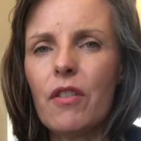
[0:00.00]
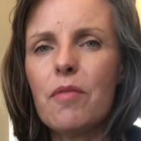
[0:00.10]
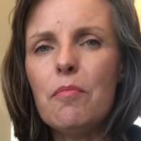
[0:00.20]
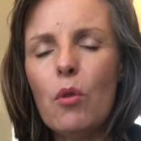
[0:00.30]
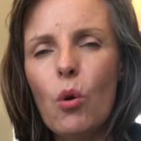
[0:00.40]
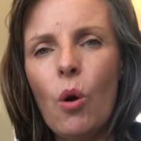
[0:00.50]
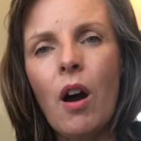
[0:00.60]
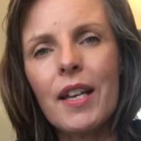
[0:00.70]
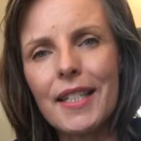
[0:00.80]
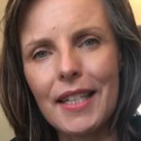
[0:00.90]
the more
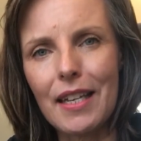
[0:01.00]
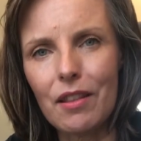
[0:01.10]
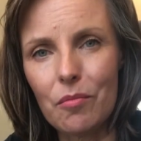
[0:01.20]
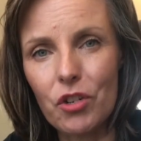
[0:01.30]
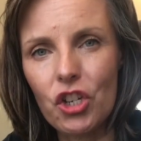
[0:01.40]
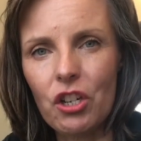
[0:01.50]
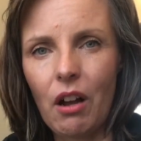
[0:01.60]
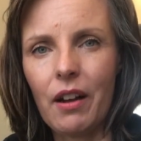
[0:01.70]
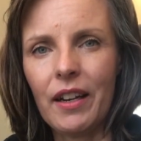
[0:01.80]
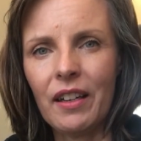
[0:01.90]
I see them
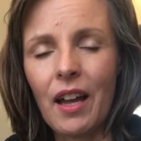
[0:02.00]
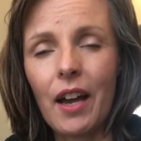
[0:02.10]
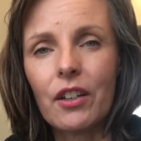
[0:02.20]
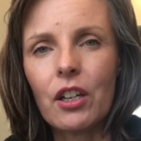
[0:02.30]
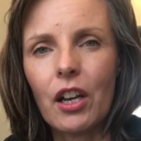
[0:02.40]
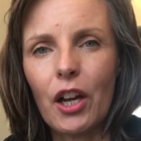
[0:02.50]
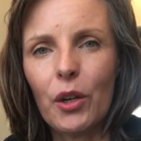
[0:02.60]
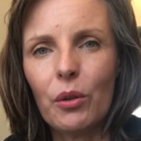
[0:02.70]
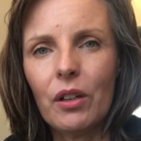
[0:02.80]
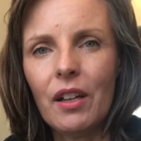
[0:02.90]
shine and glow.